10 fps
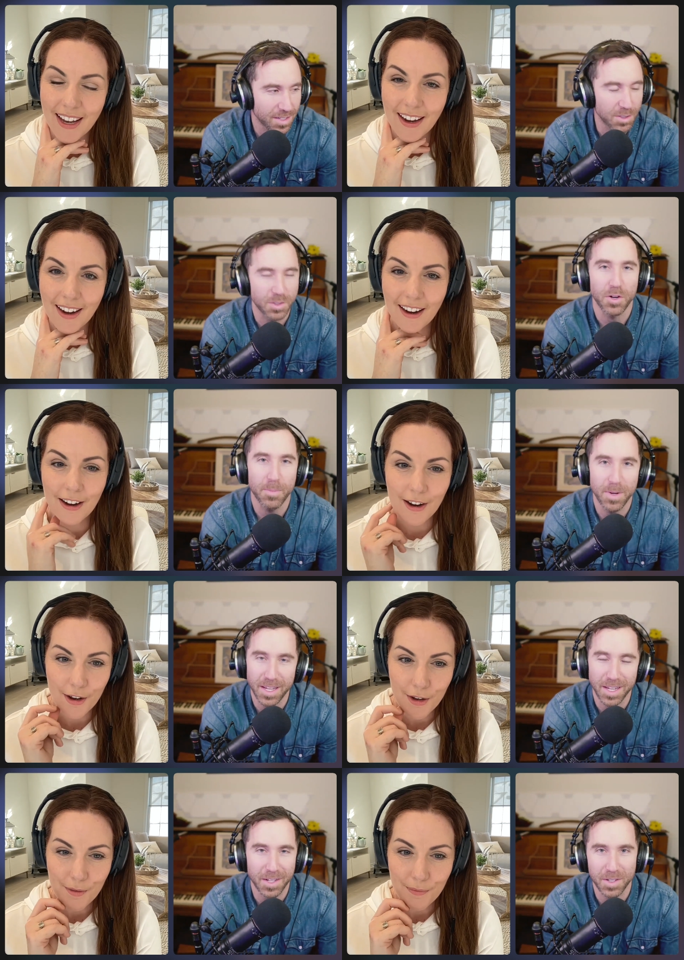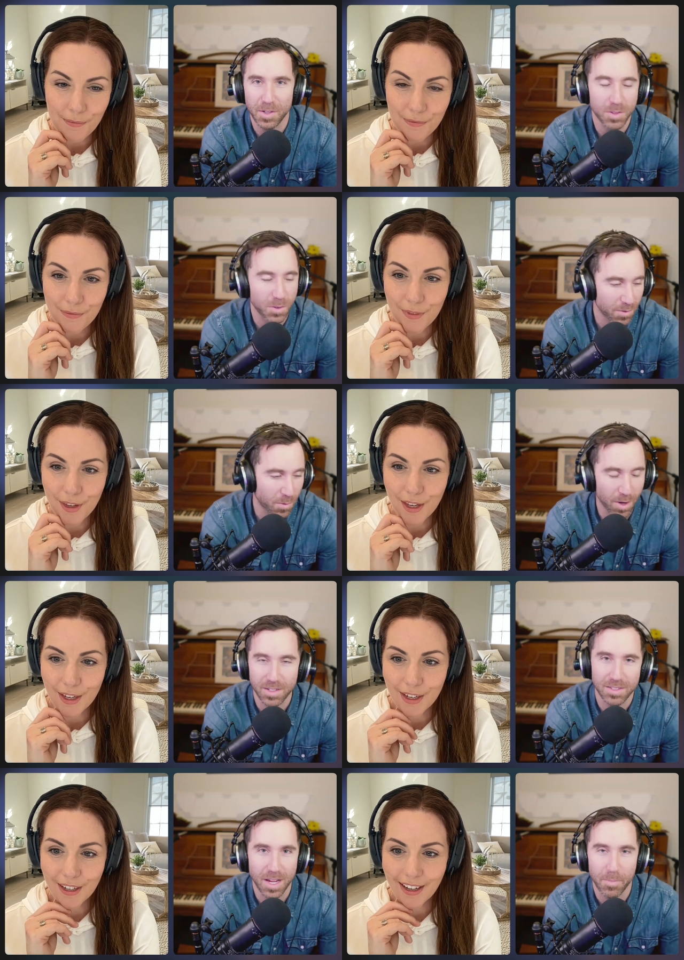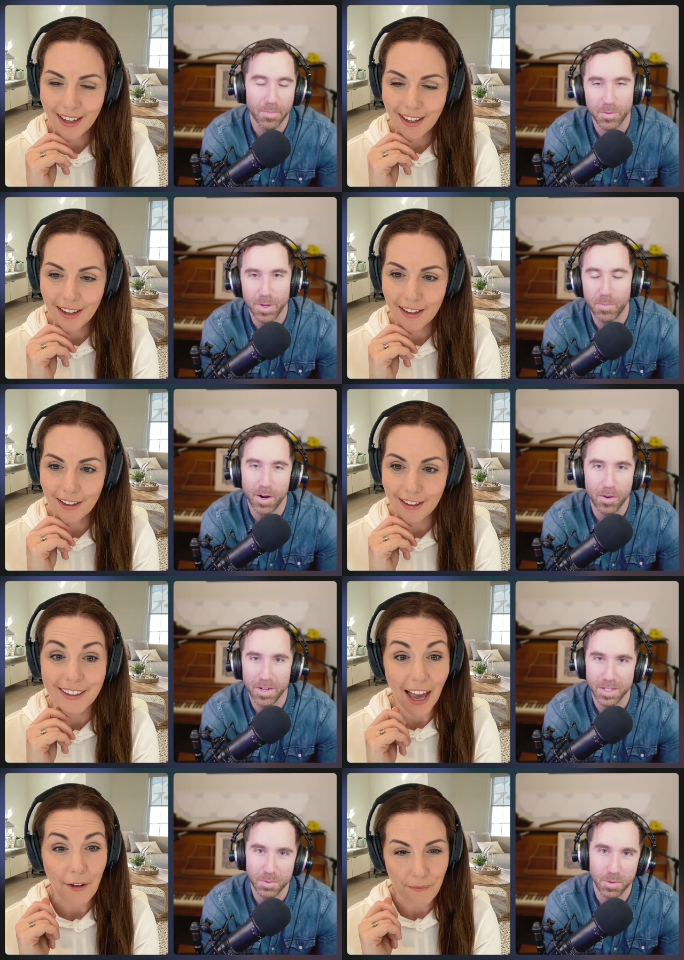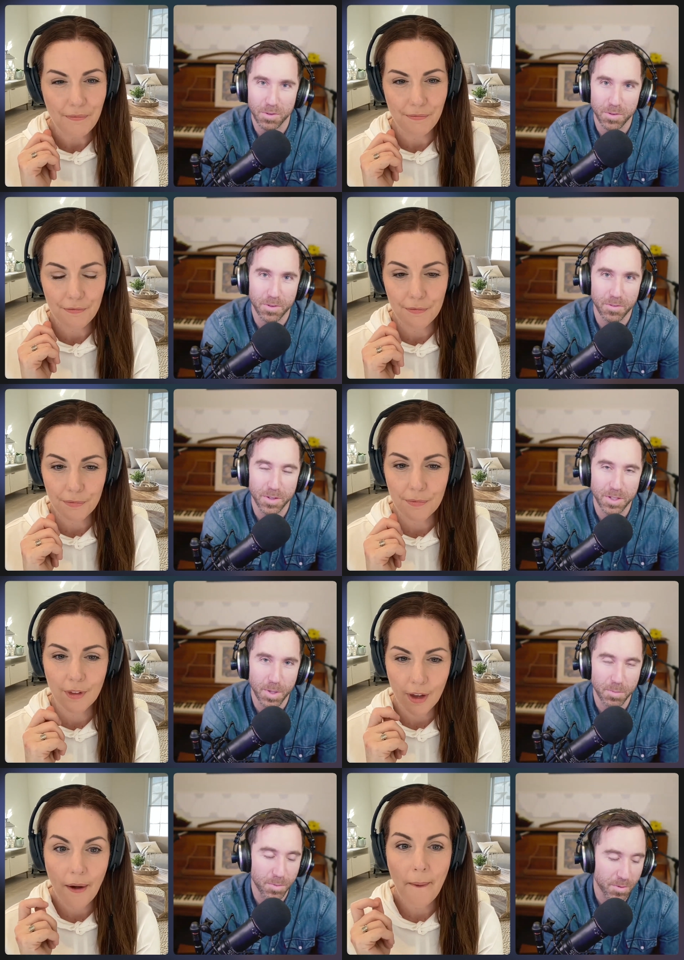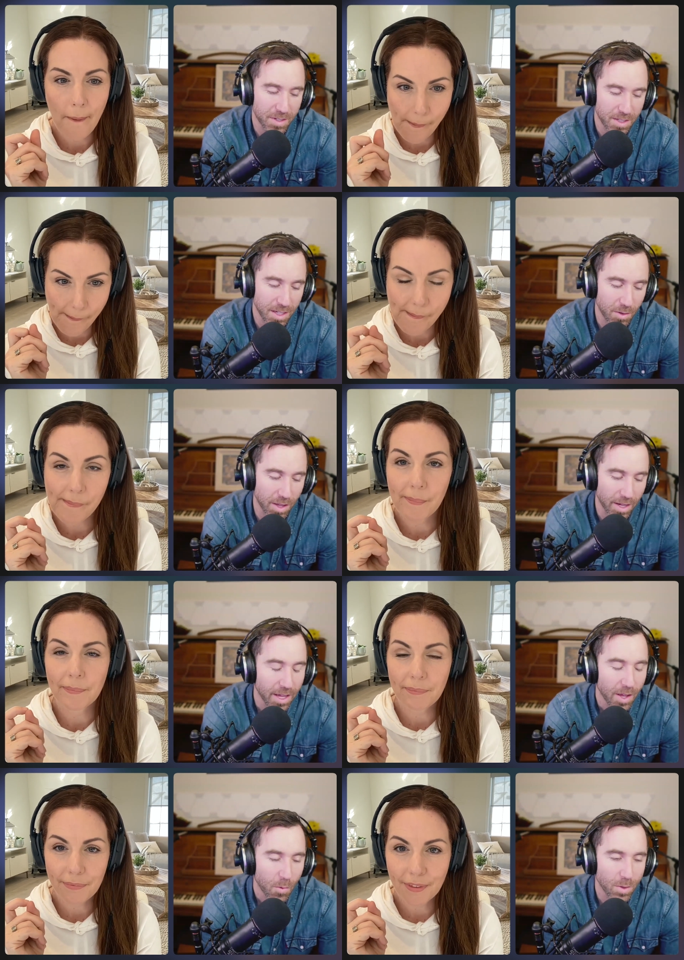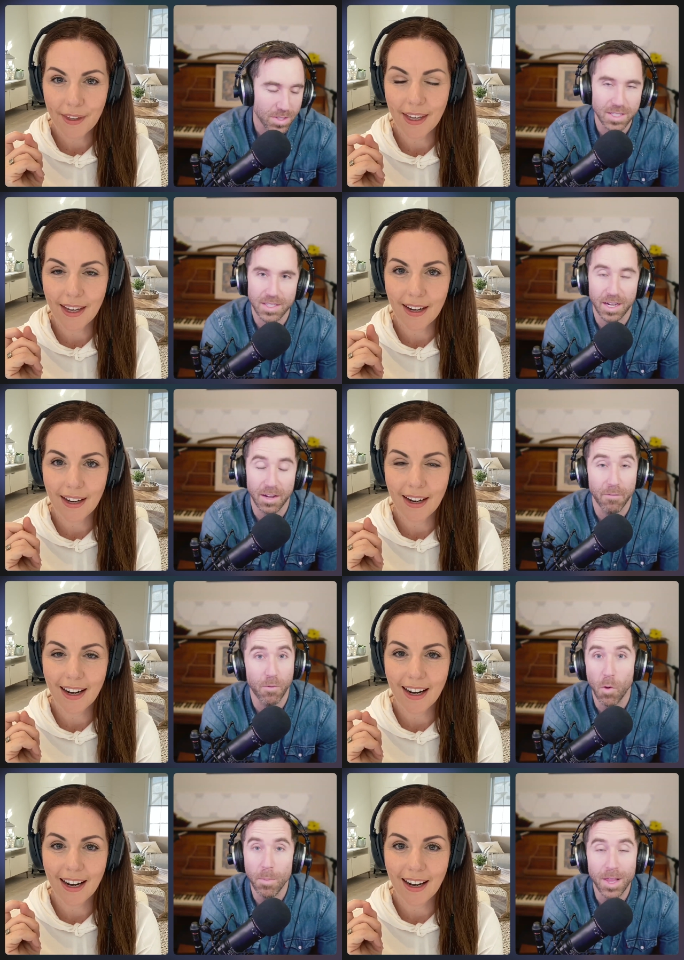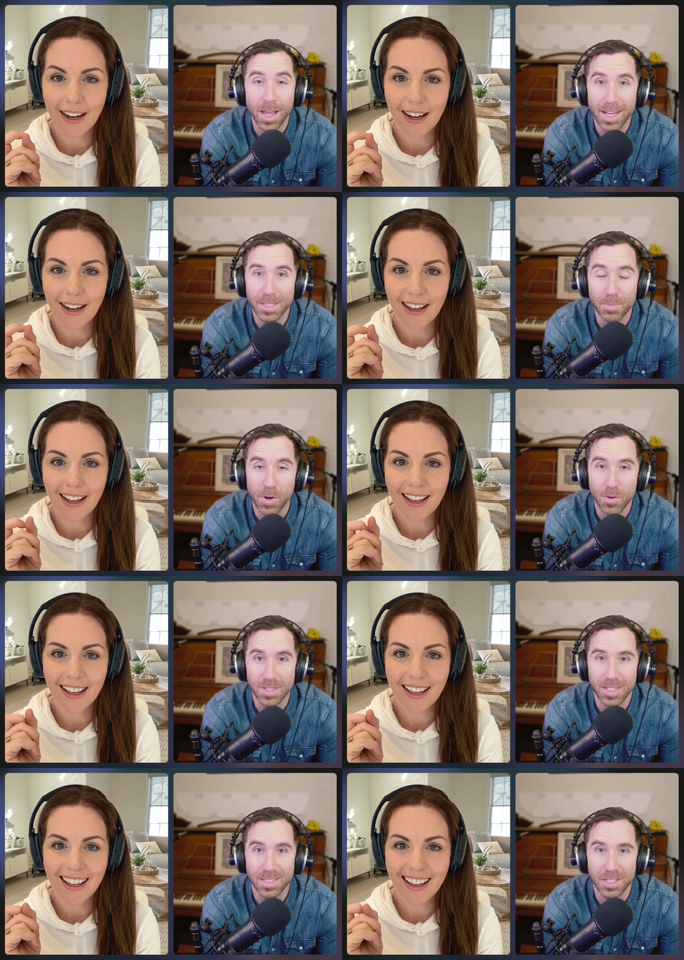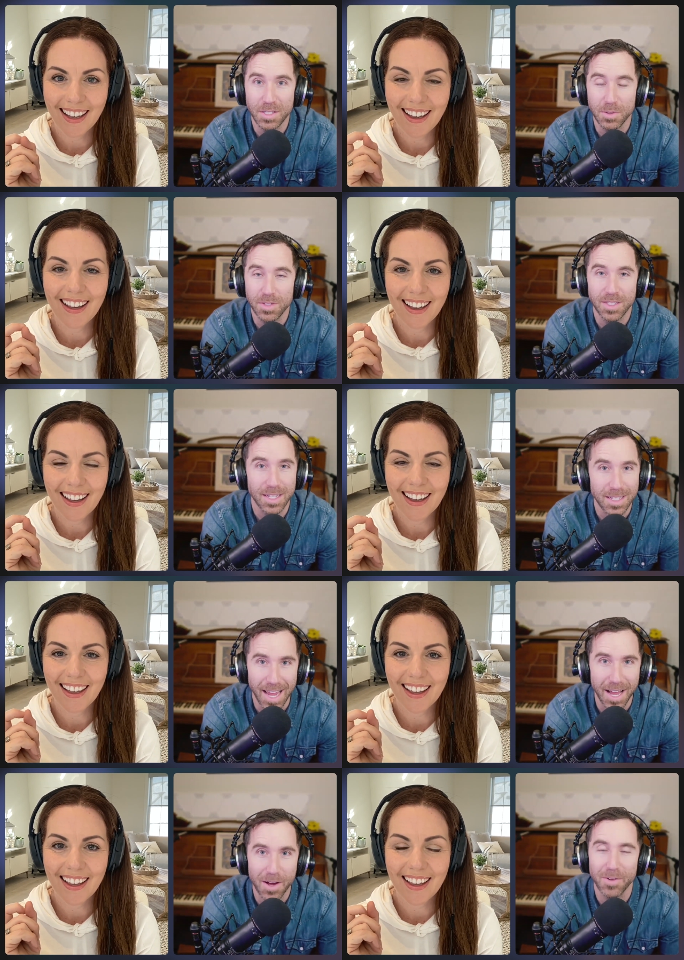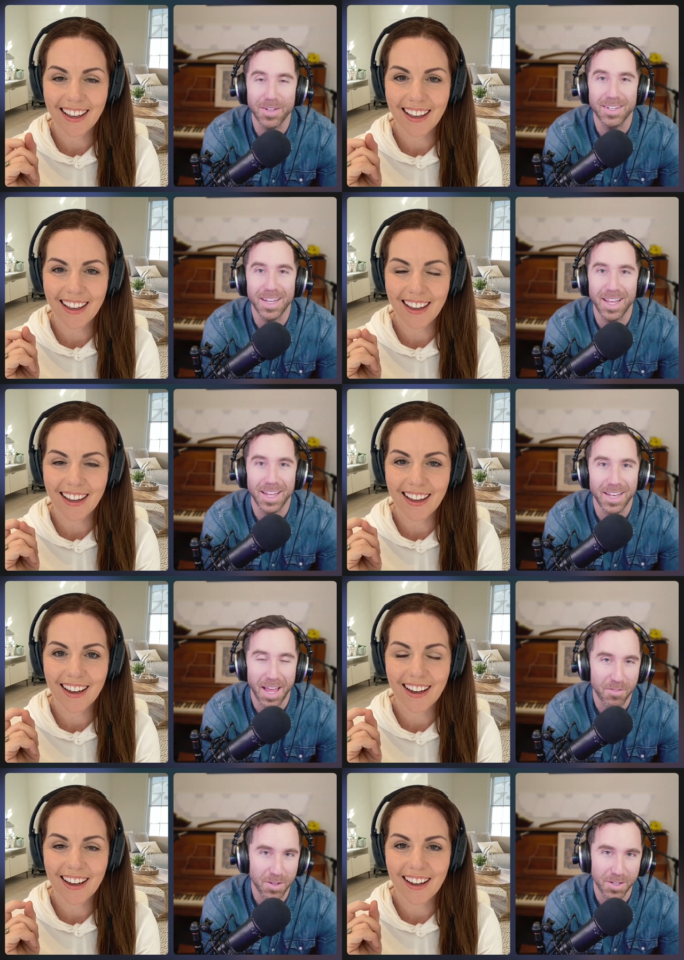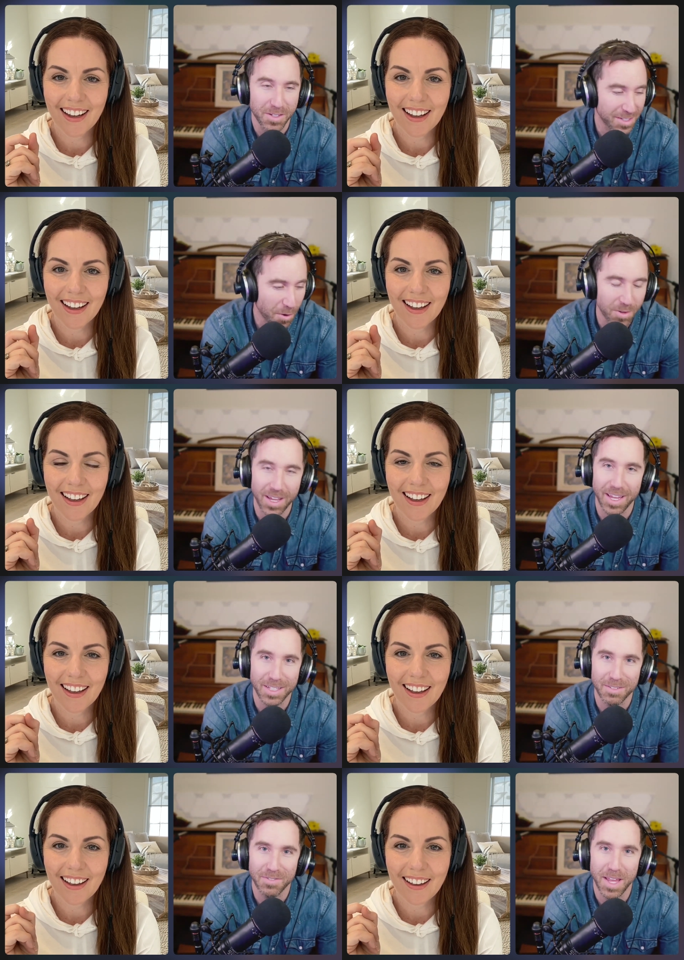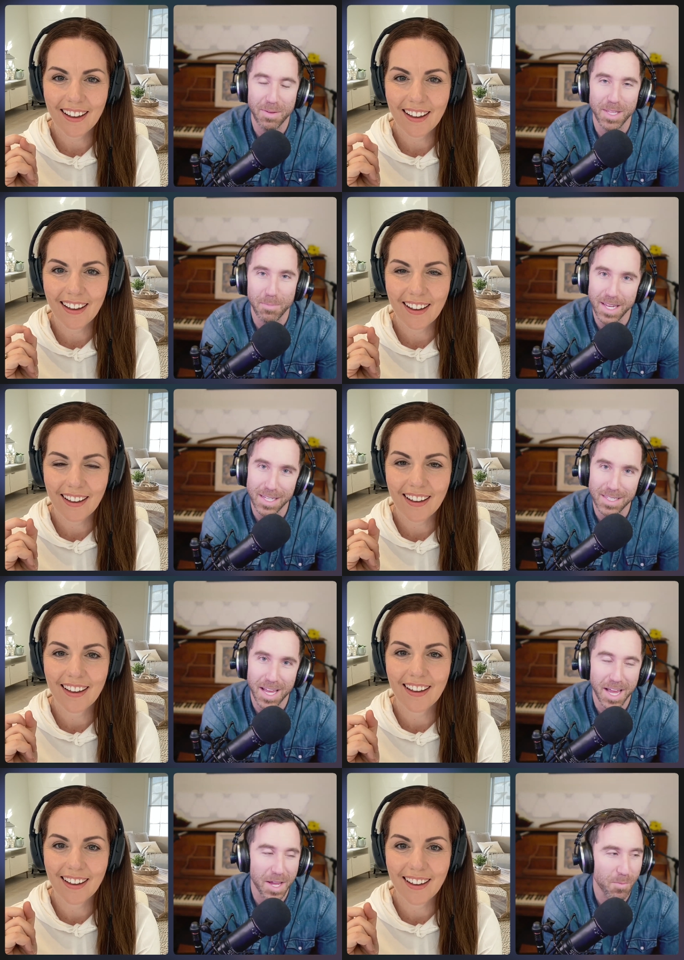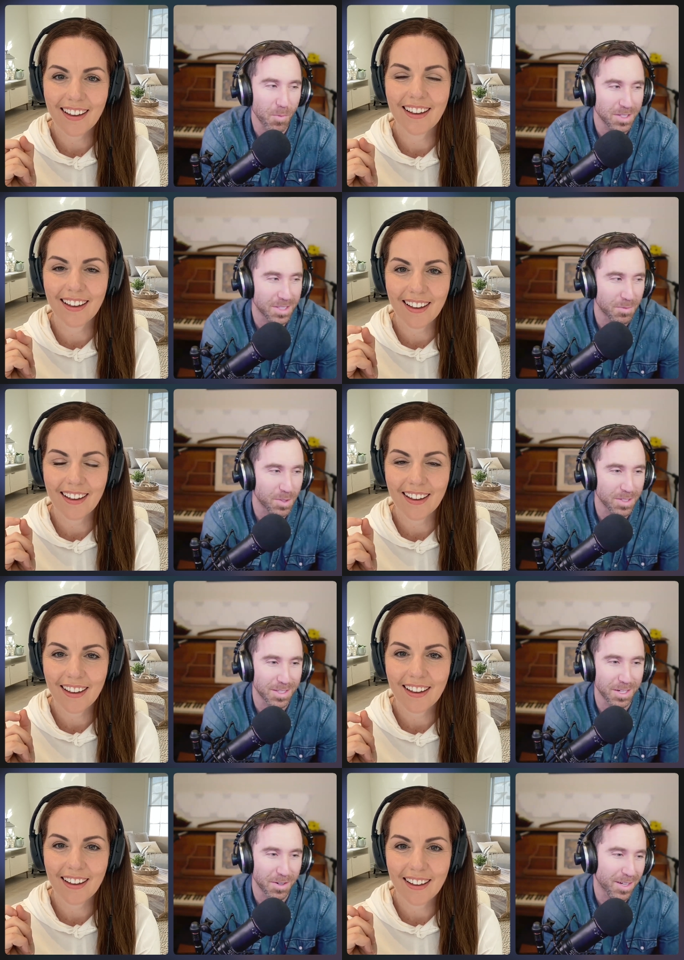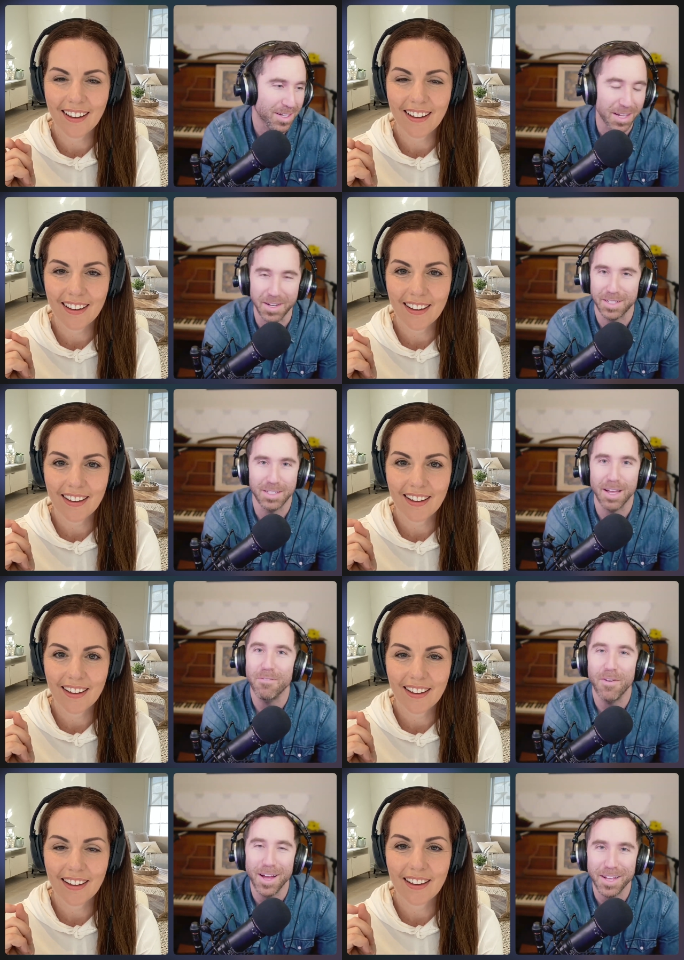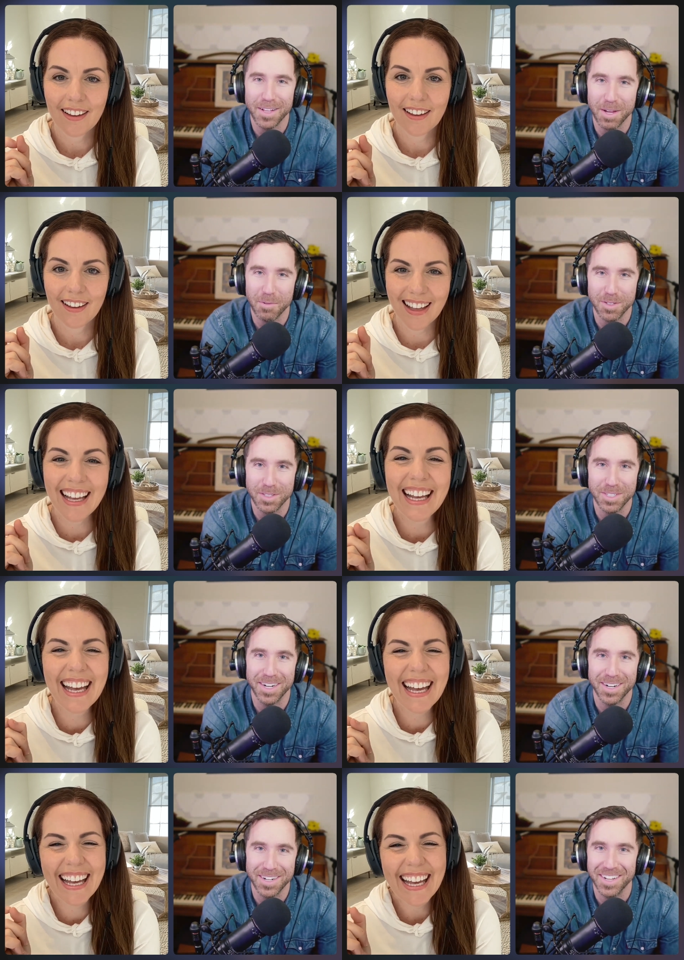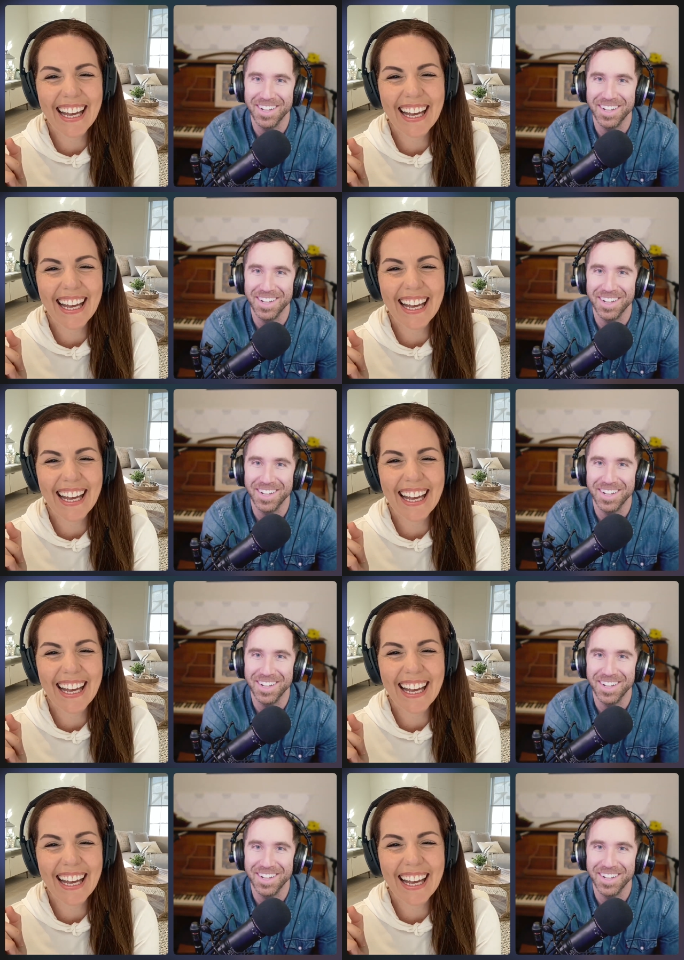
Speaker 1: determining sort of what top three priorities yeah. were for for each people moving it, like was this like a formalized process did you sit down and and have a okay it's family meeting time was was there a, an excel file that was shared